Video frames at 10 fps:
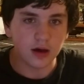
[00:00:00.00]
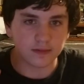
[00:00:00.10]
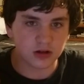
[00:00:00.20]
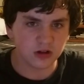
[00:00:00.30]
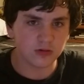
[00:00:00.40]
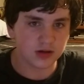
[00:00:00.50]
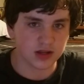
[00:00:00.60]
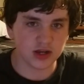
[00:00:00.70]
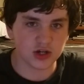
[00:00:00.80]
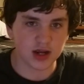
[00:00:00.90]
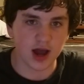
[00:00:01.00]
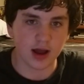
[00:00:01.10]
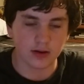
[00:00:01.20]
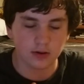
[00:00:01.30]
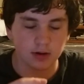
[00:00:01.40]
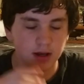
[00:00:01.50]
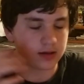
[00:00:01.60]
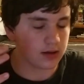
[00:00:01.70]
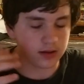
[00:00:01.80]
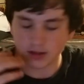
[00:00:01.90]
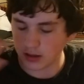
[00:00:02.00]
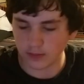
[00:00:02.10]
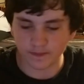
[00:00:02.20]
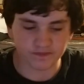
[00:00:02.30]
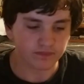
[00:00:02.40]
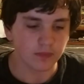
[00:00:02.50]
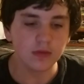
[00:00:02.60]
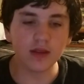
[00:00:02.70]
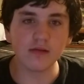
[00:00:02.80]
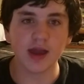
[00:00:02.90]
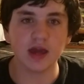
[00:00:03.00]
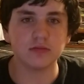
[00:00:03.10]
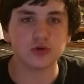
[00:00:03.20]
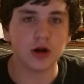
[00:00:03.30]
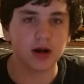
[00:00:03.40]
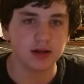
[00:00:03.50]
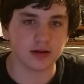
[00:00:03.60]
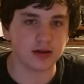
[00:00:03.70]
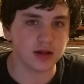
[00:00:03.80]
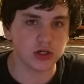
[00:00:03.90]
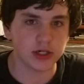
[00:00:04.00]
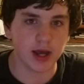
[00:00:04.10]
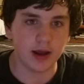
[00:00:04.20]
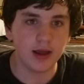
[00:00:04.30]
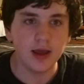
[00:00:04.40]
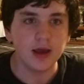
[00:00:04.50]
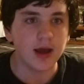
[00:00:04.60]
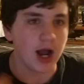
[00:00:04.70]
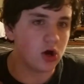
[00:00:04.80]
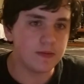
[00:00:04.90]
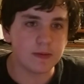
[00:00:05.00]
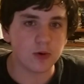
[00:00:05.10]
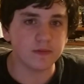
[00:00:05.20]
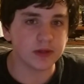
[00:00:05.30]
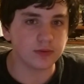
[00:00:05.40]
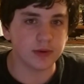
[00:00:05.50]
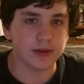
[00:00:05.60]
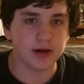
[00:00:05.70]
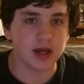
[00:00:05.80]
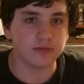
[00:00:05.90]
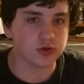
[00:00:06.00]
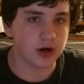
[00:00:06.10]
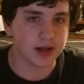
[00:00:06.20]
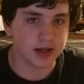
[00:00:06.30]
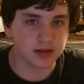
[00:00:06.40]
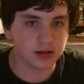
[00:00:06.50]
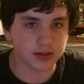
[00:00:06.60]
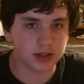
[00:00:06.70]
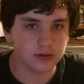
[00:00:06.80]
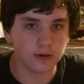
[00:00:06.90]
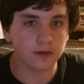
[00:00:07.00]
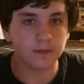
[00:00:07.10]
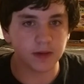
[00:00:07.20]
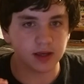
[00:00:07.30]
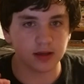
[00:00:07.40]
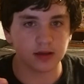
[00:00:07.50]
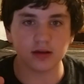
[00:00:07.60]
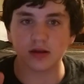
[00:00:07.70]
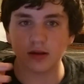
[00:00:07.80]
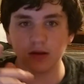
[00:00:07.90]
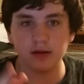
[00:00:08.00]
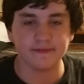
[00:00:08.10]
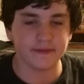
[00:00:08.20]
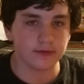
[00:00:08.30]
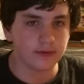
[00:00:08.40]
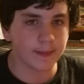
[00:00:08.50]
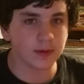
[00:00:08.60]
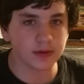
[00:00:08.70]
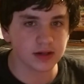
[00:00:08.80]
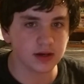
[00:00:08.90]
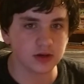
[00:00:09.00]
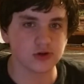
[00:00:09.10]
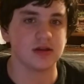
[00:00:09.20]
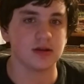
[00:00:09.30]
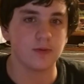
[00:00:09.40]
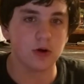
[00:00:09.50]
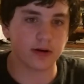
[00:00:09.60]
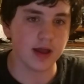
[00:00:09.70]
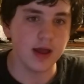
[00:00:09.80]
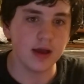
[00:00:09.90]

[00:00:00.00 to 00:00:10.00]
of suit and CGI, or not suit, animatronic and CGI. I would be perfect with an animatronic Godzilla too, because if you remember the scene in Jurassic Park,